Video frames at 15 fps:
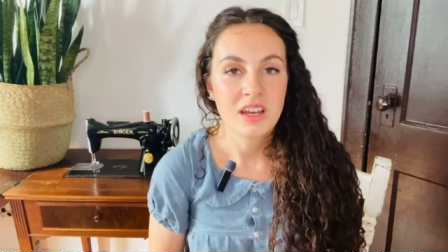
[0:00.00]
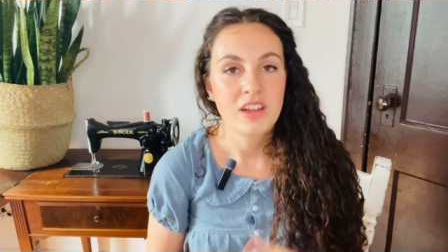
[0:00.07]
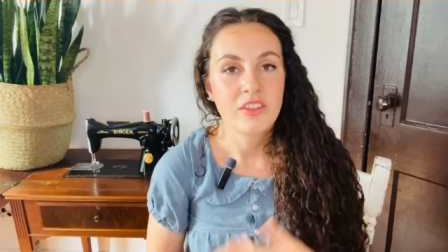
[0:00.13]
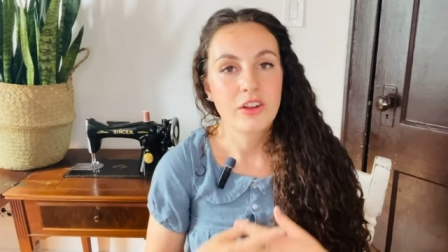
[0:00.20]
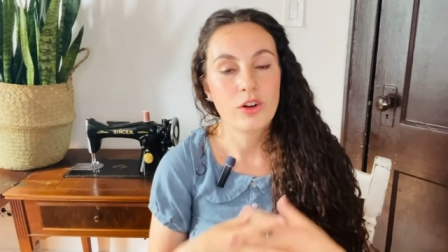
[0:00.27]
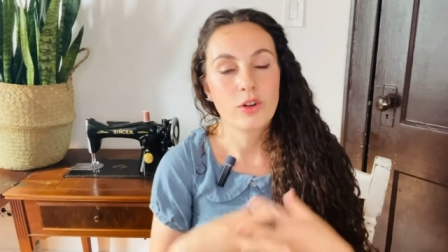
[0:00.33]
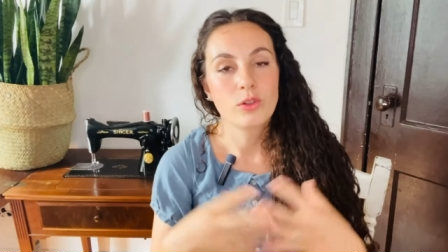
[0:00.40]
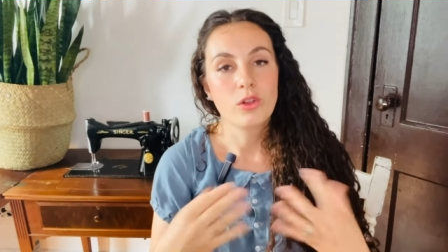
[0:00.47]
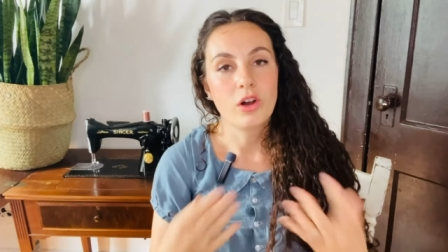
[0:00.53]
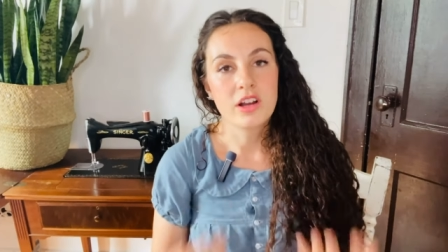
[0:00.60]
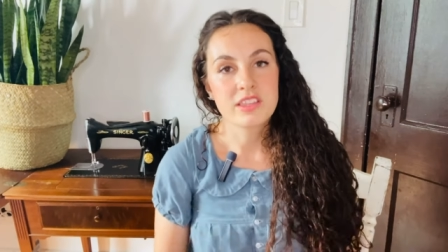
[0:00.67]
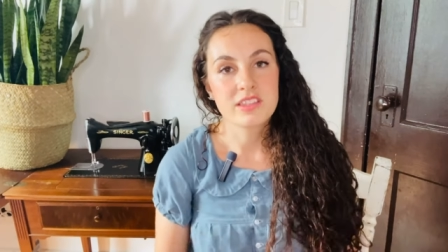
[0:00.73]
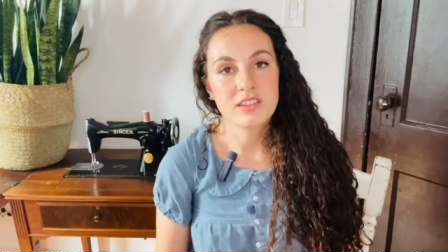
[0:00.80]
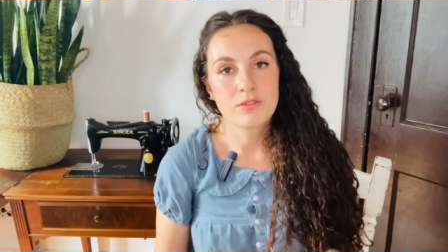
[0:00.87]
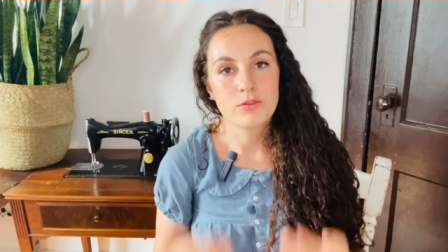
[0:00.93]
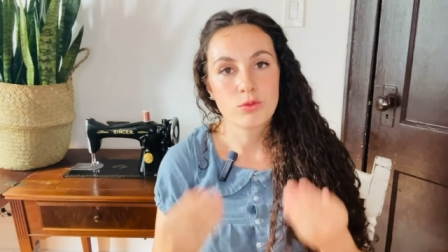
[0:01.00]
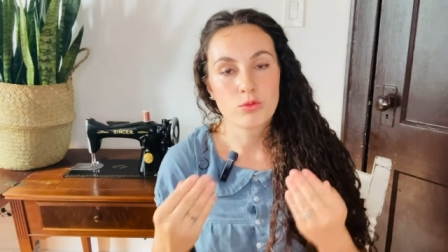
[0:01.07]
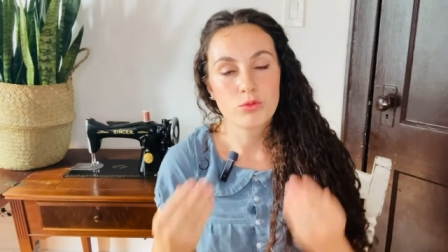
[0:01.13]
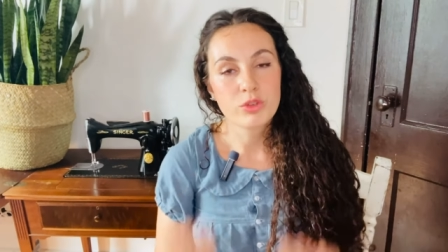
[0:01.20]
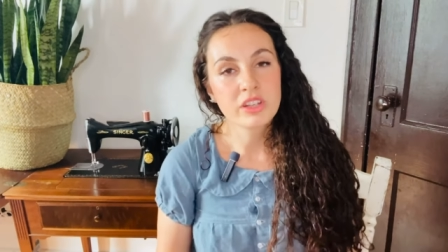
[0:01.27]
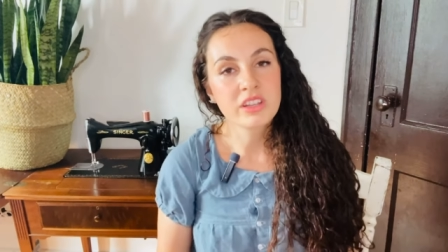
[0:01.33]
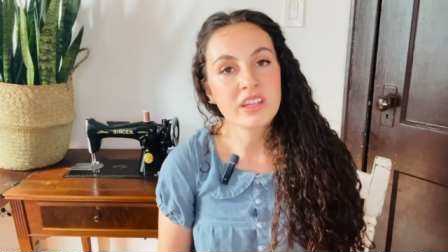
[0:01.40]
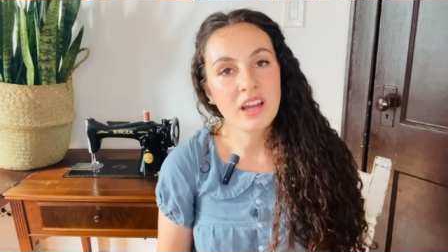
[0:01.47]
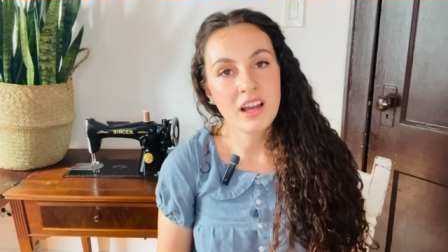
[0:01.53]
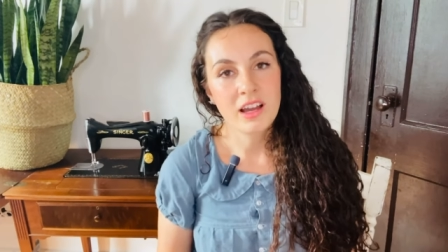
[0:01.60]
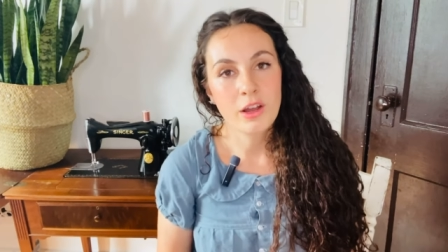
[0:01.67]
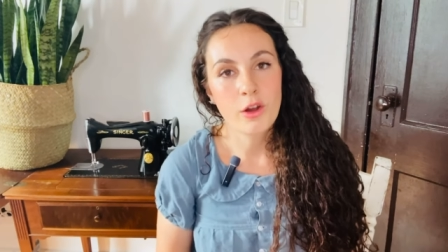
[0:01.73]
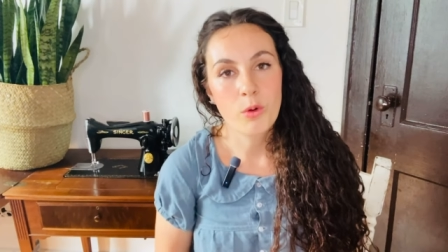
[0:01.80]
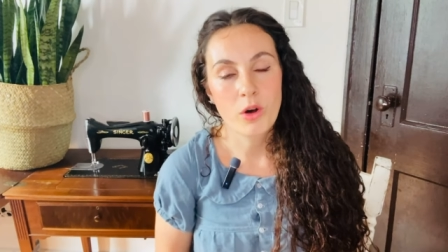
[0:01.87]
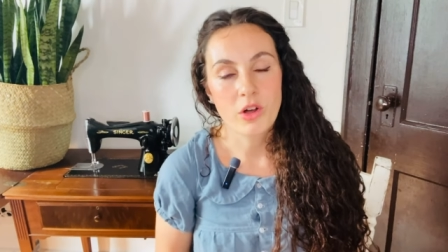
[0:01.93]
there are lots of really high
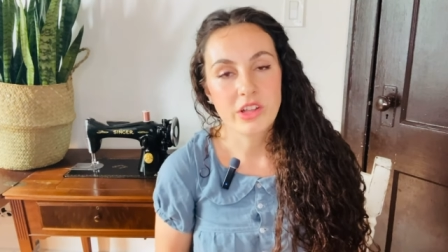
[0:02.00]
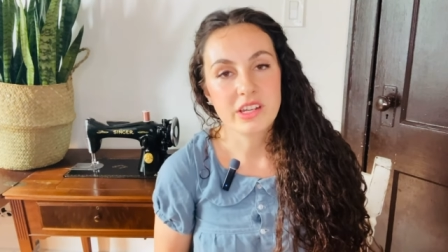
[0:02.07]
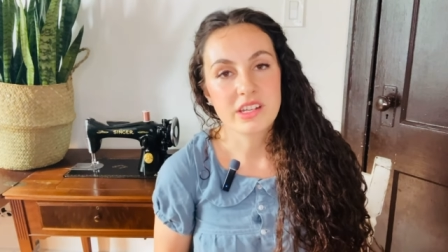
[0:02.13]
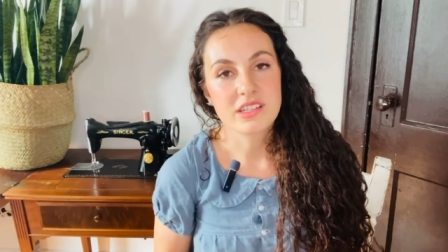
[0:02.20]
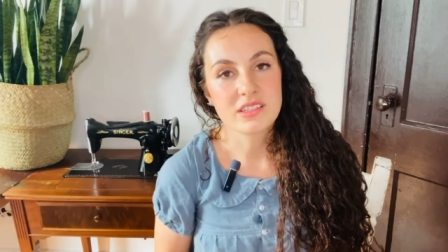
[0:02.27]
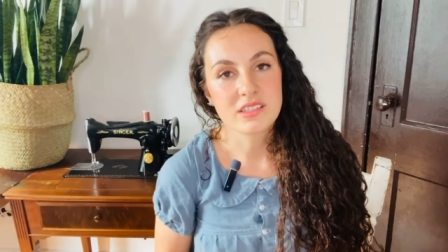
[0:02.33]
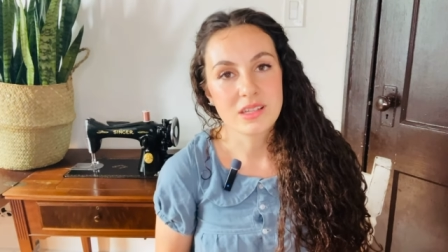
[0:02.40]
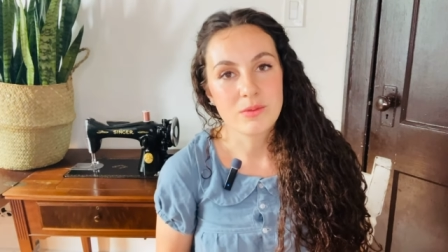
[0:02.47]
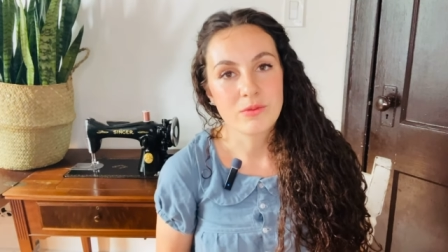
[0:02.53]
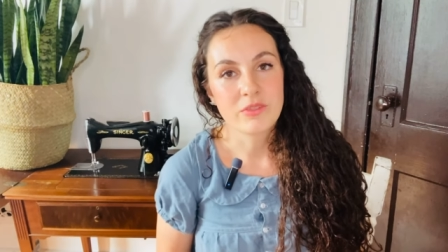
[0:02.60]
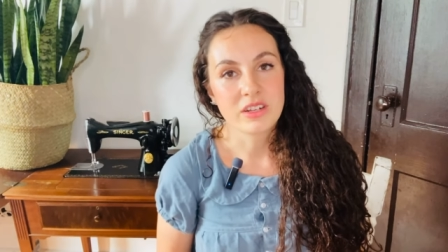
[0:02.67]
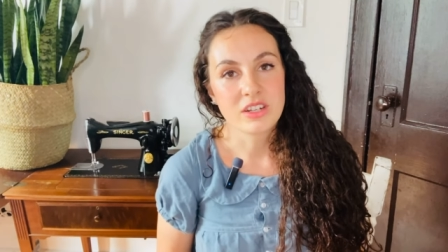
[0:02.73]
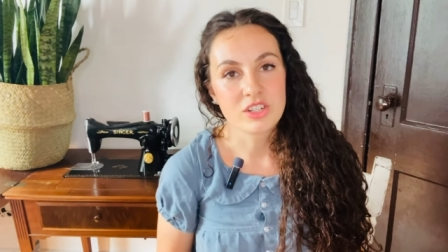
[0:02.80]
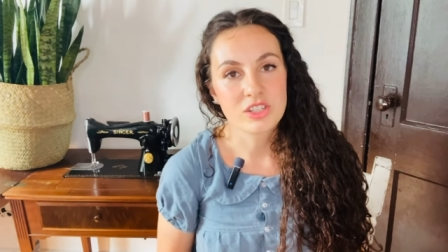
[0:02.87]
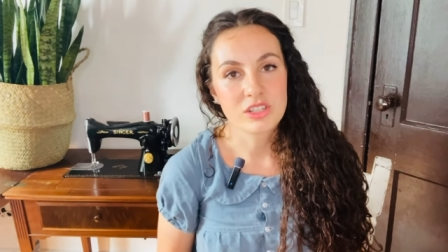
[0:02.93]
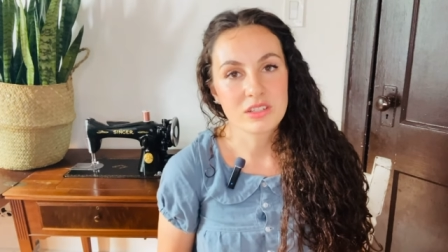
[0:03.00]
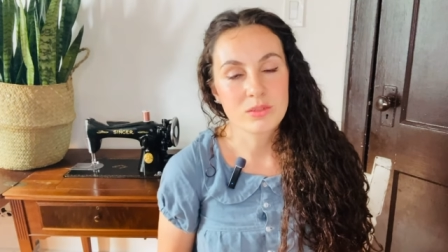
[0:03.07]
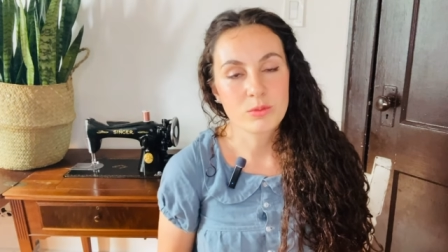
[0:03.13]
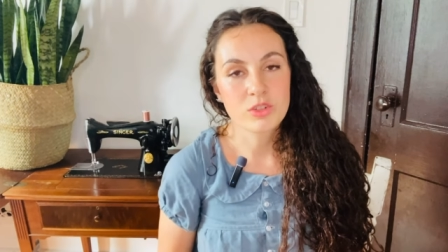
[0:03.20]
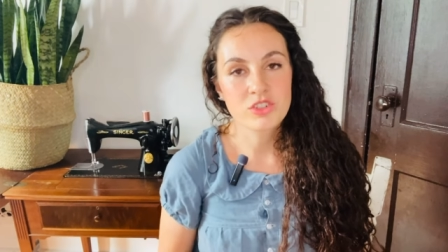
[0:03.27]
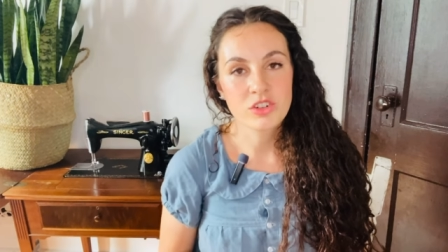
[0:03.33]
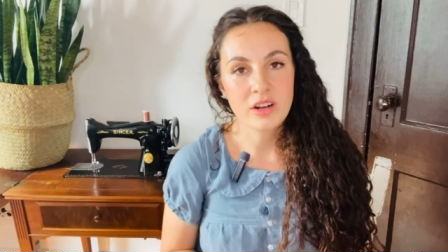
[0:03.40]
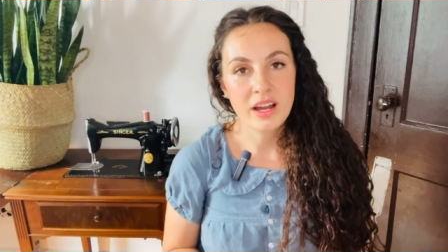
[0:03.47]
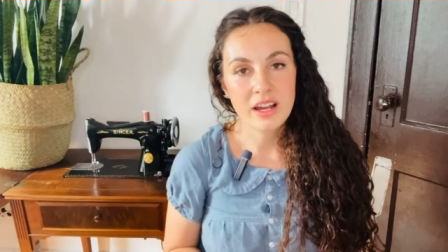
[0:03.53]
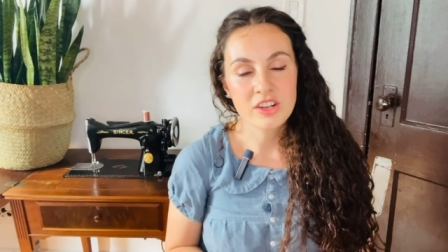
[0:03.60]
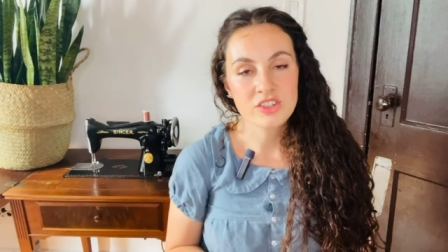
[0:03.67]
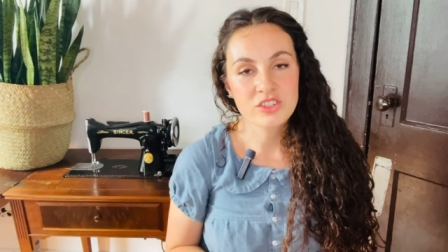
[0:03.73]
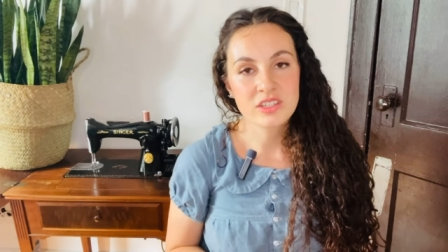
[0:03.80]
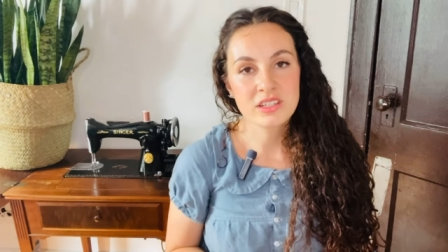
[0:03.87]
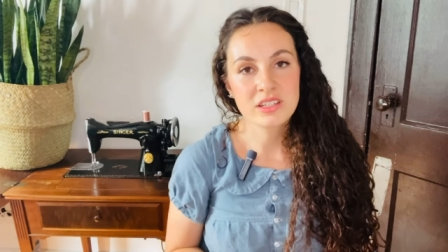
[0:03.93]
quality seam finishes, which are
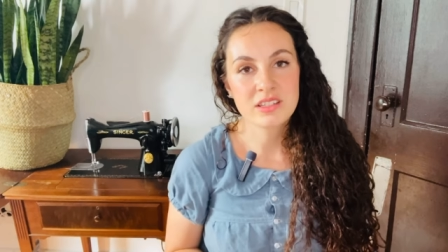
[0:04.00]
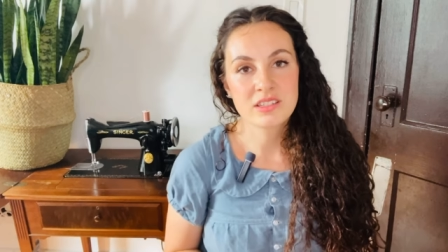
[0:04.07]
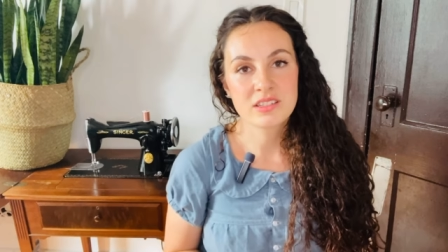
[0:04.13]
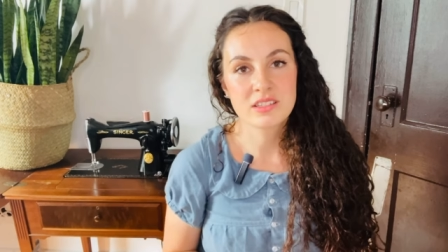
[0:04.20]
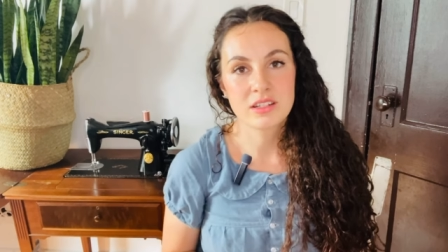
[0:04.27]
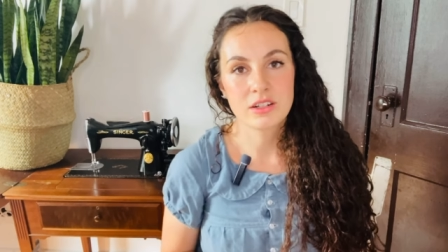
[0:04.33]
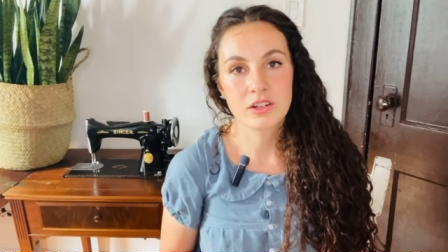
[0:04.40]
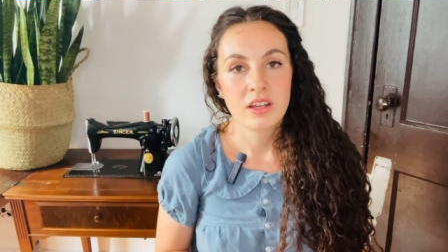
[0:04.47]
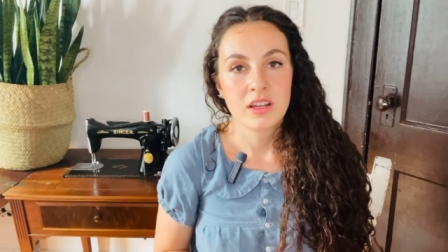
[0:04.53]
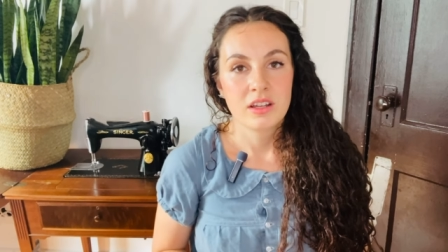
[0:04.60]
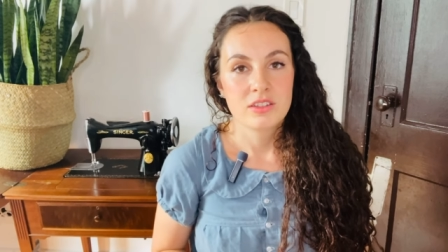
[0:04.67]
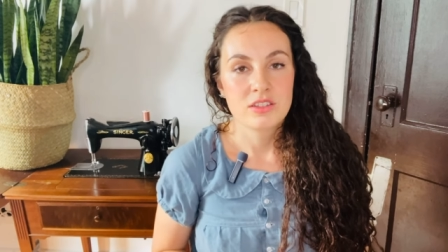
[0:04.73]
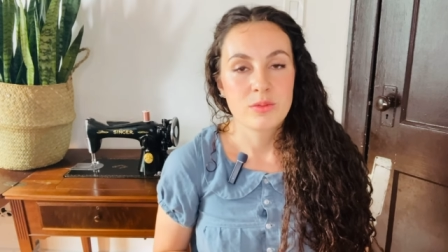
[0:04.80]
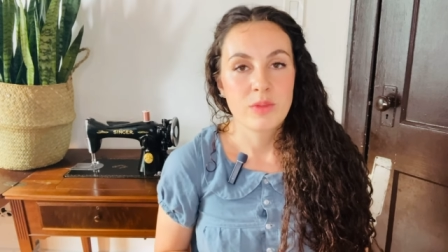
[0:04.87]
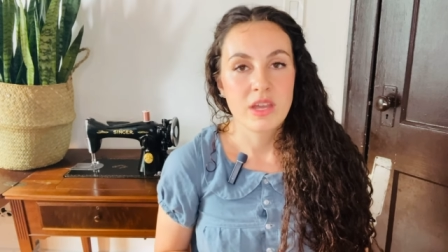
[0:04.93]
actually considered to make